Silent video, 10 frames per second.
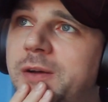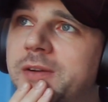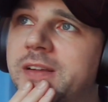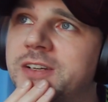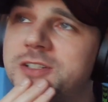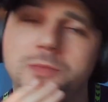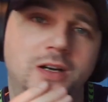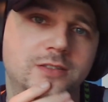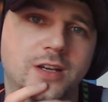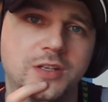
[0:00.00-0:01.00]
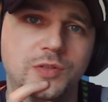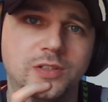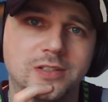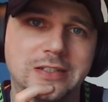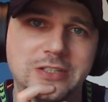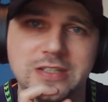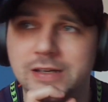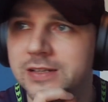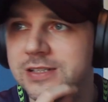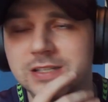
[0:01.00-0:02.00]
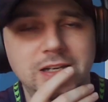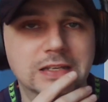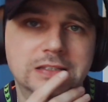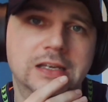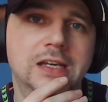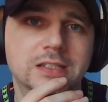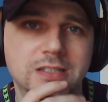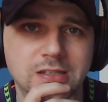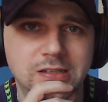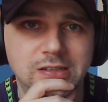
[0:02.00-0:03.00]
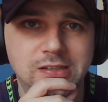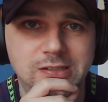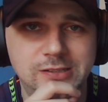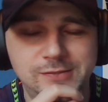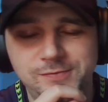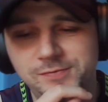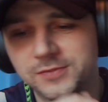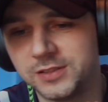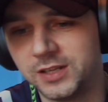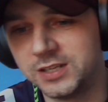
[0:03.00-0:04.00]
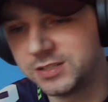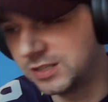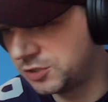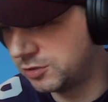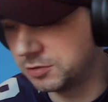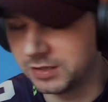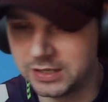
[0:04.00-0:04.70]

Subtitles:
out that she's bisexual, so she's out there signing titties. You know, that's usually what